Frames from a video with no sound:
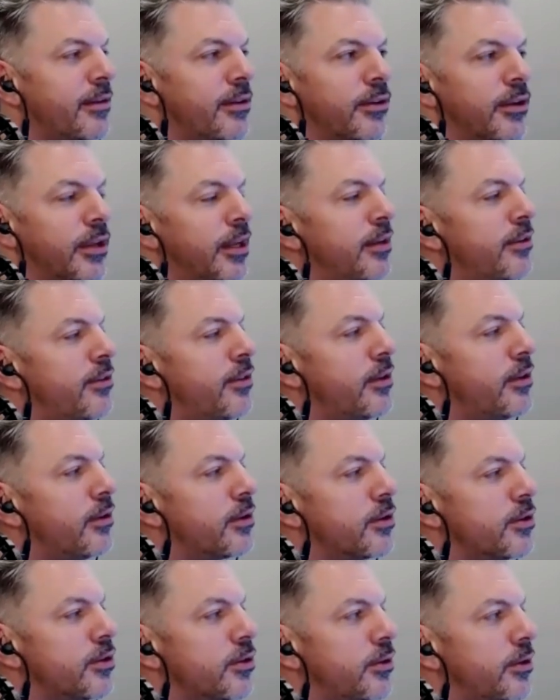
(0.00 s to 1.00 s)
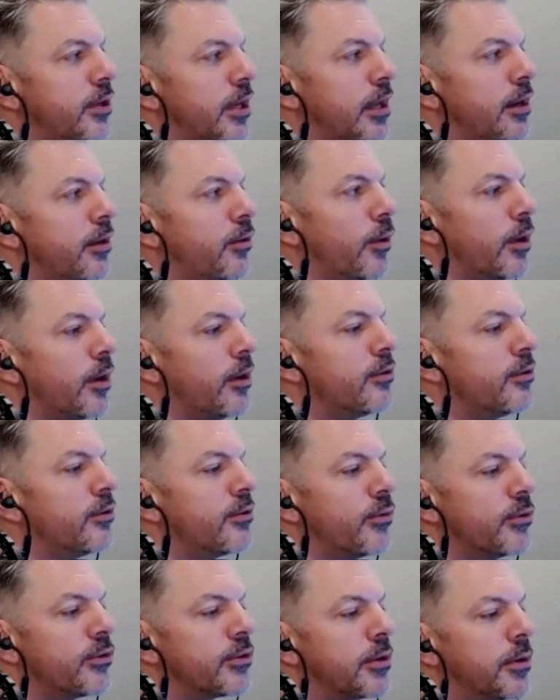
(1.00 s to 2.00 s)
Dude, anything you can do to gain awareness
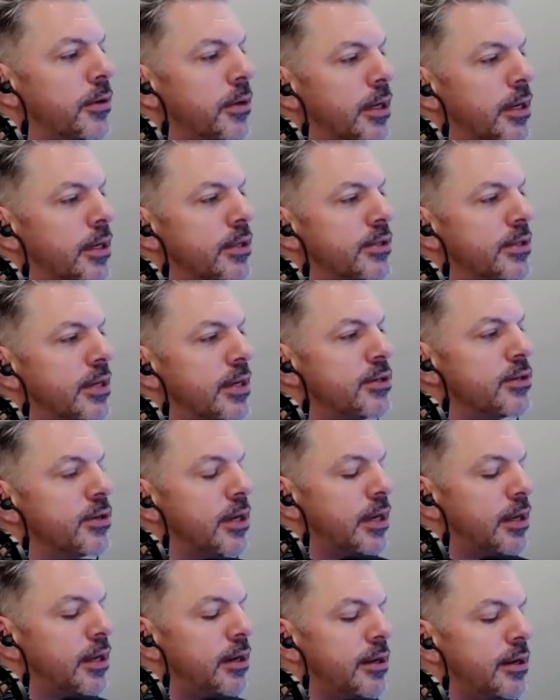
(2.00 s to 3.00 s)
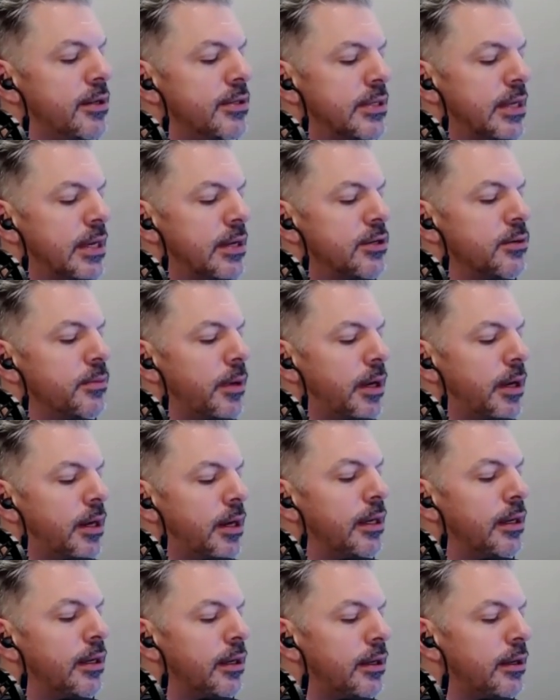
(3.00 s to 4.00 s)
of what's going on inside your head and inside your
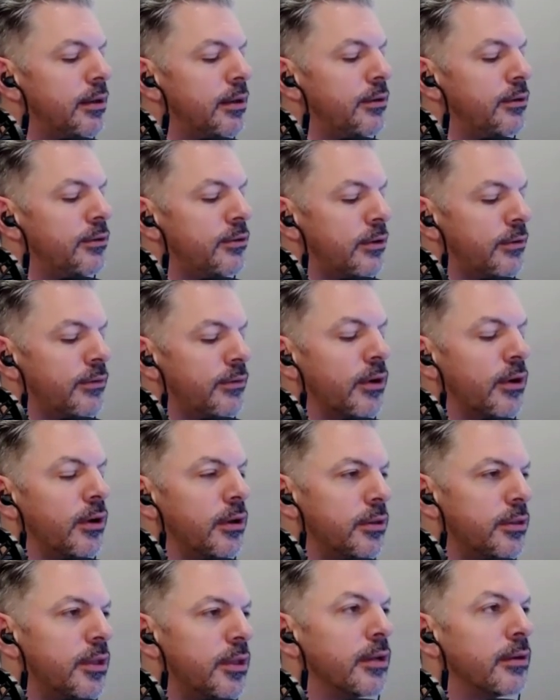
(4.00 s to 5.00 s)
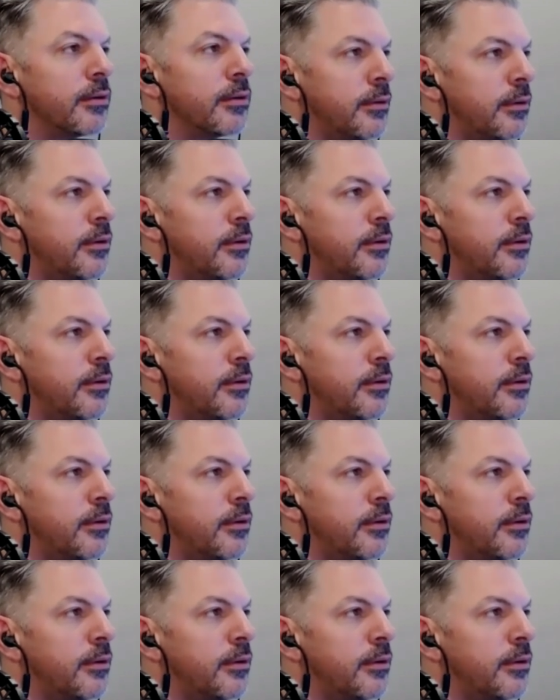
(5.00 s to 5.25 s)
body is a very good thing.